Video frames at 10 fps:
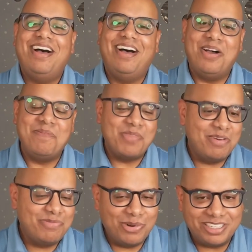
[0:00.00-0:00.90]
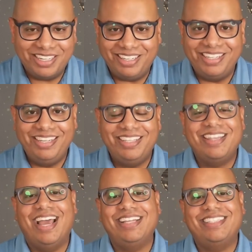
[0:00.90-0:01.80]
Unfortunately,
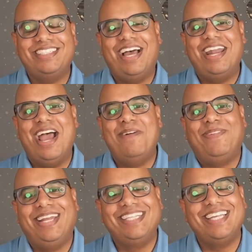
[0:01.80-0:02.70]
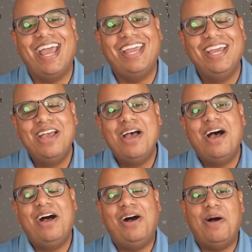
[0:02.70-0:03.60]
that's not happening today.
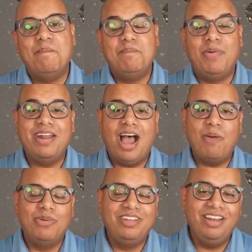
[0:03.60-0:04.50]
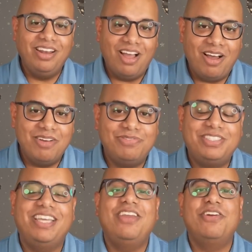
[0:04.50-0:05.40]
But I would love
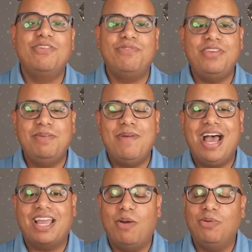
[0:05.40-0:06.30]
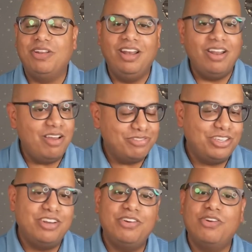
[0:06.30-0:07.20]
to hear your feedback. I would love
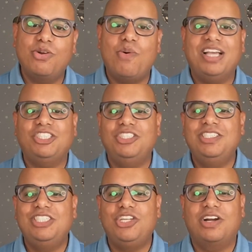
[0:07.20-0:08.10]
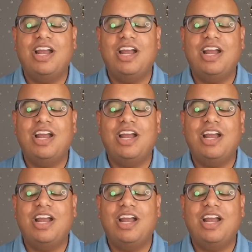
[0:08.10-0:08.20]
to hear your questions, your